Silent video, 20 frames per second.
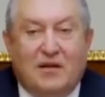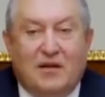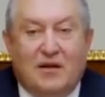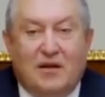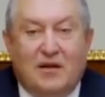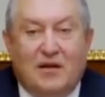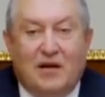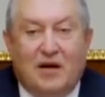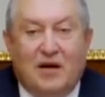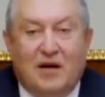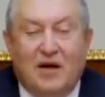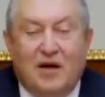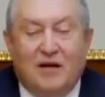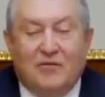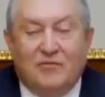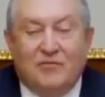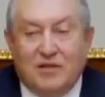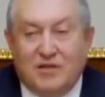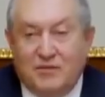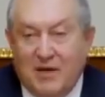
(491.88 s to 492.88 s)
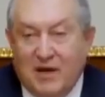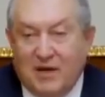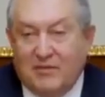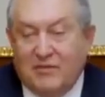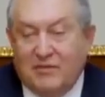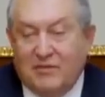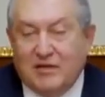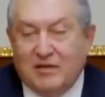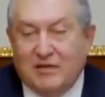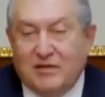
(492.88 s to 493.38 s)
I
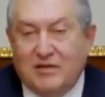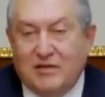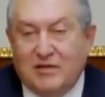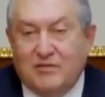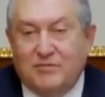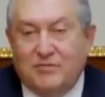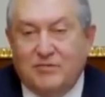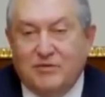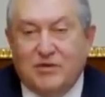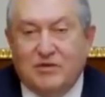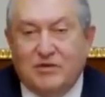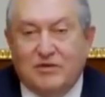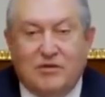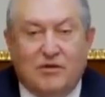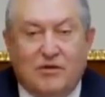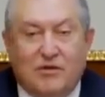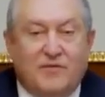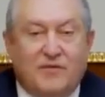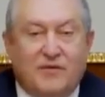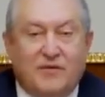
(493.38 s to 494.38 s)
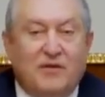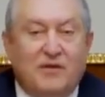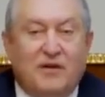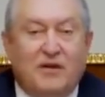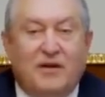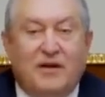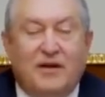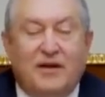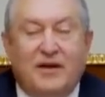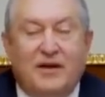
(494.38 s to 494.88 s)
respect President Putin's
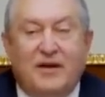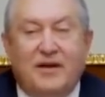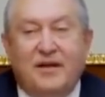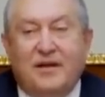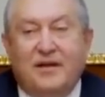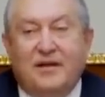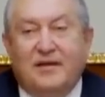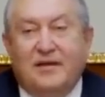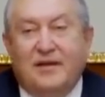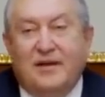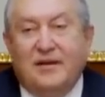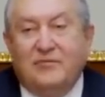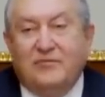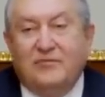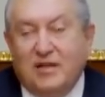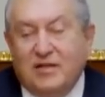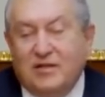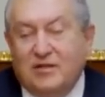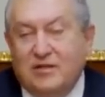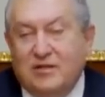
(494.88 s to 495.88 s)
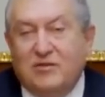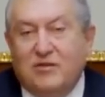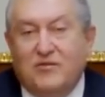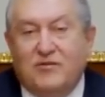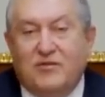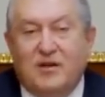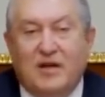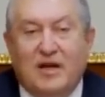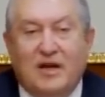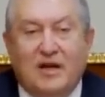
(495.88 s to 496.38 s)
offer and Russia's
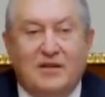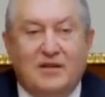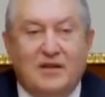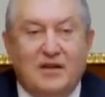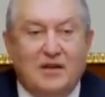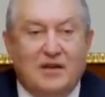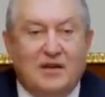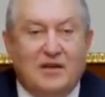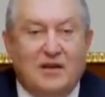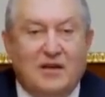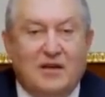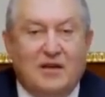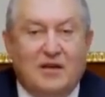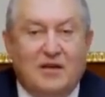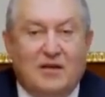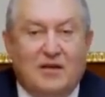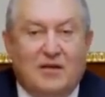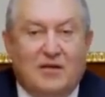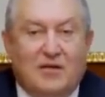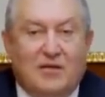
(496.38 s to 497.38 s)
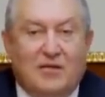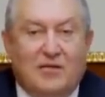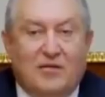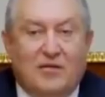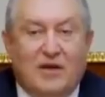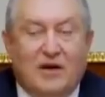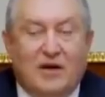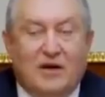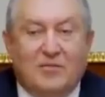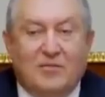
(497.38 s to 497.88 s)
offer. I think
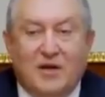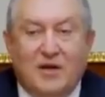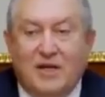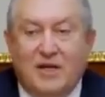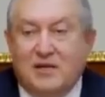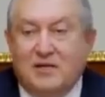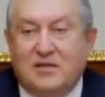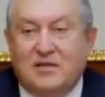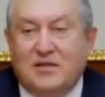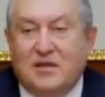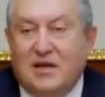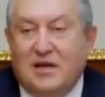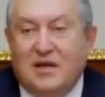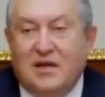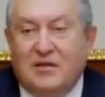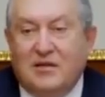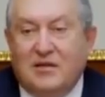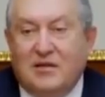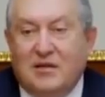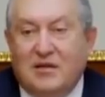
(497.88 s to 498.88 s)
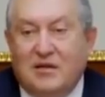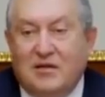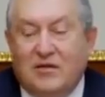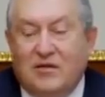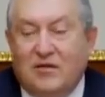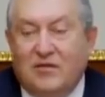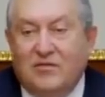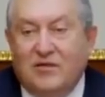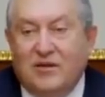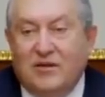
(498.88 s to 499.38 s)
the Armenian side
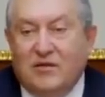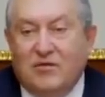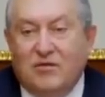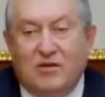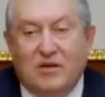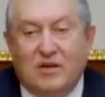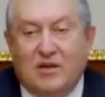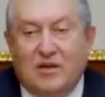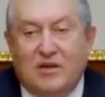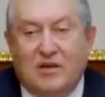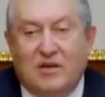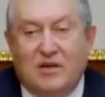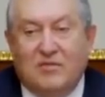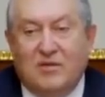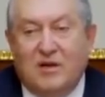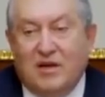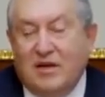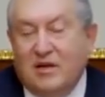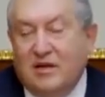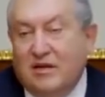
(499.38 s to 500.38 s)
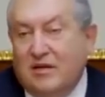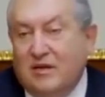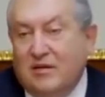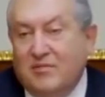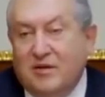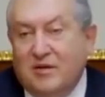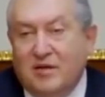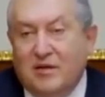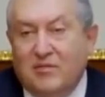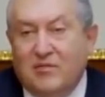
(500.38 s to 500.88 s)
of Nagorno-Karabakh and
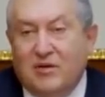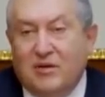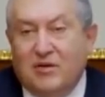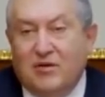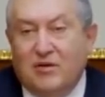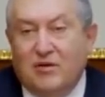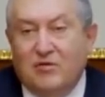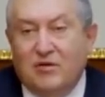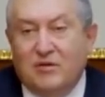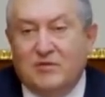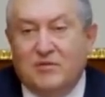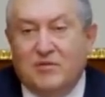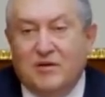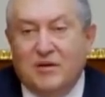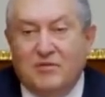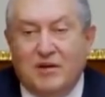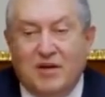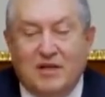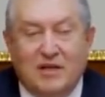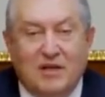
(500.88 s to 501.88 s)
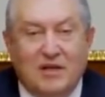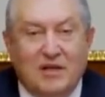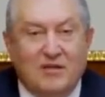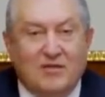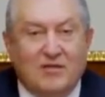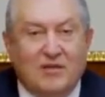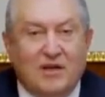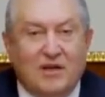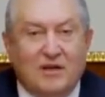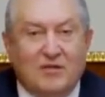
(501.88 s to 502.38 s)
Armenia will always be ready
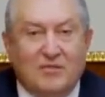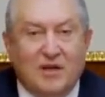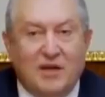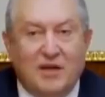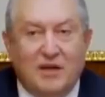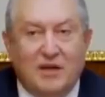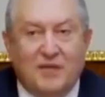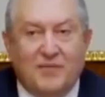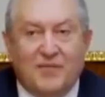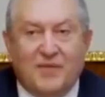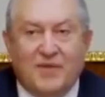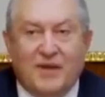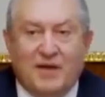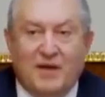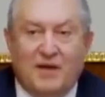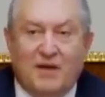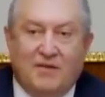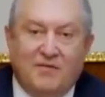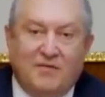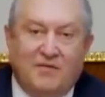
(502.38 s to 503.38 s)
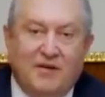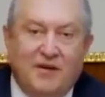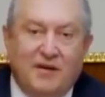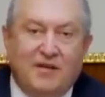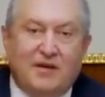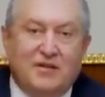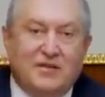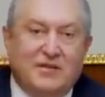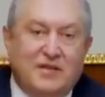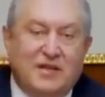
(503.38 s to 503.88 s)
if there will be
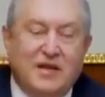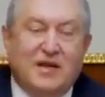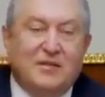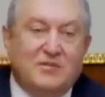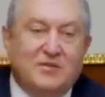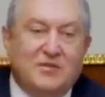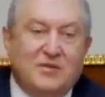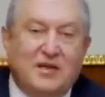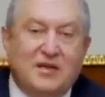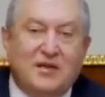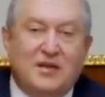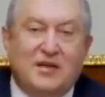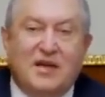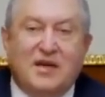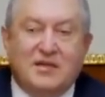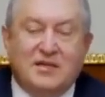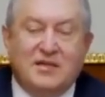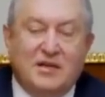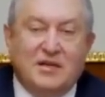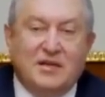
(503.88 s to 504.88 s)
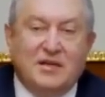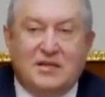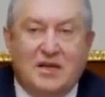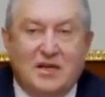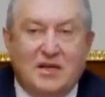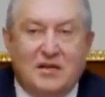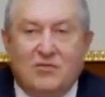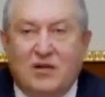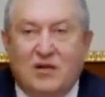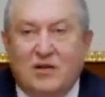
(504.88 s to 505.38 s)
further steps, and the Azeri
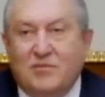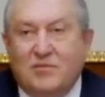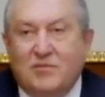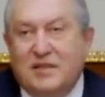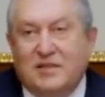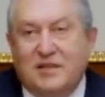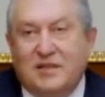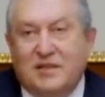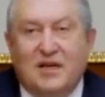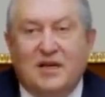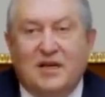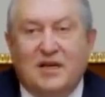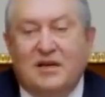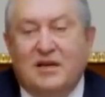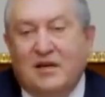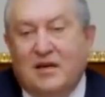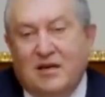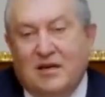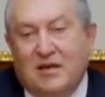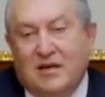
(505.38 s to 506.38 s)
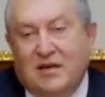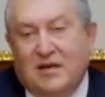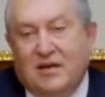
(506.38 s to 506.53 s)
side will be saying